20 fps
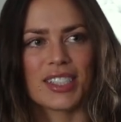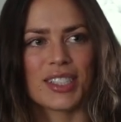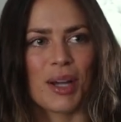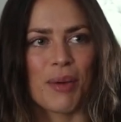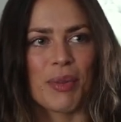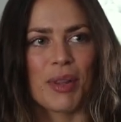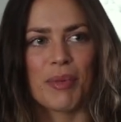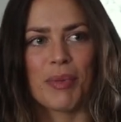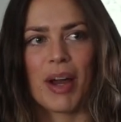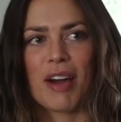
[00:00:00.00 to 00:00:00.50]

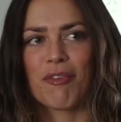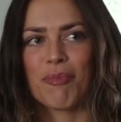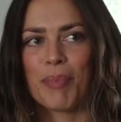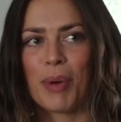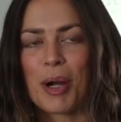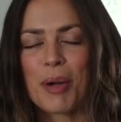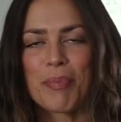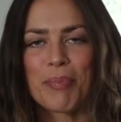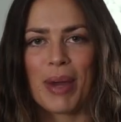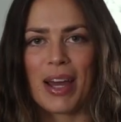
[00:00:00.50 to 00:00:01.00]
some of them have
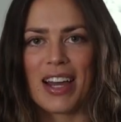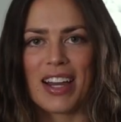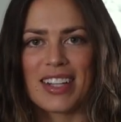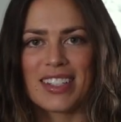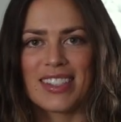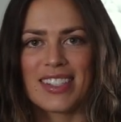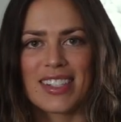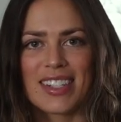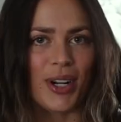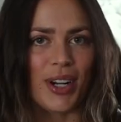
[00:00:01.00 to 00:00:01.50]
bunk
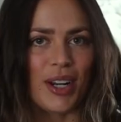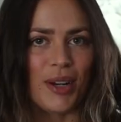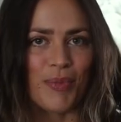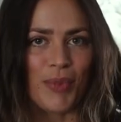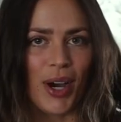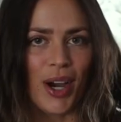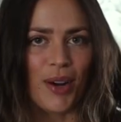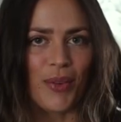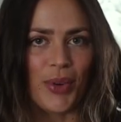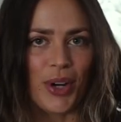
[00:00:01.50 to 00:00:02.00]
beds, but in
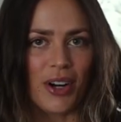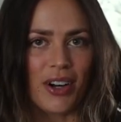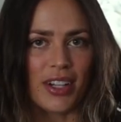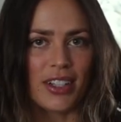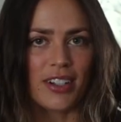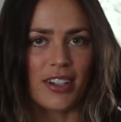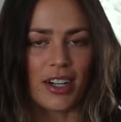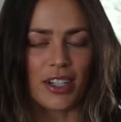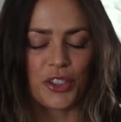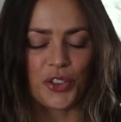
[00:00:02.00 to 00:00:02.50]
mine we all
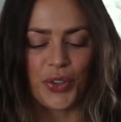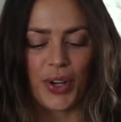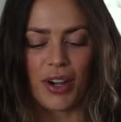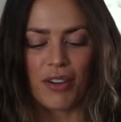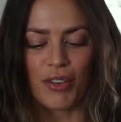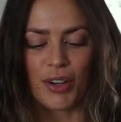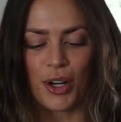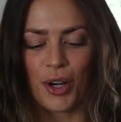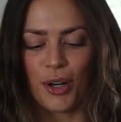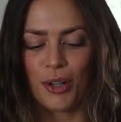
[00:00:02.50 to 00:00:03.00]
had the luxury
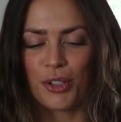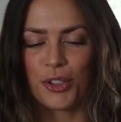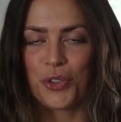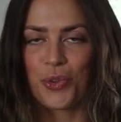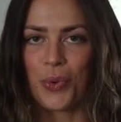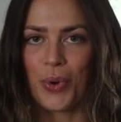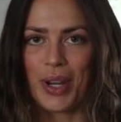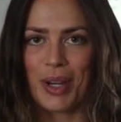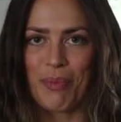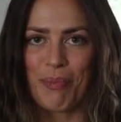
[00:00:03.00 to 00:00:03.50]
of our own
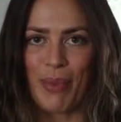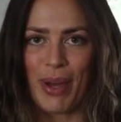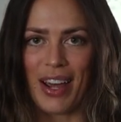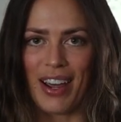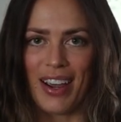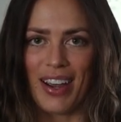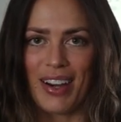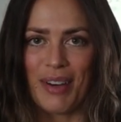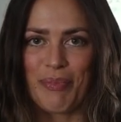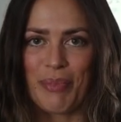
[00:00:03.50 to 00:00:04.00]
twin
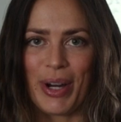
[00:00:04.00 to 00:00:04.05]
bed,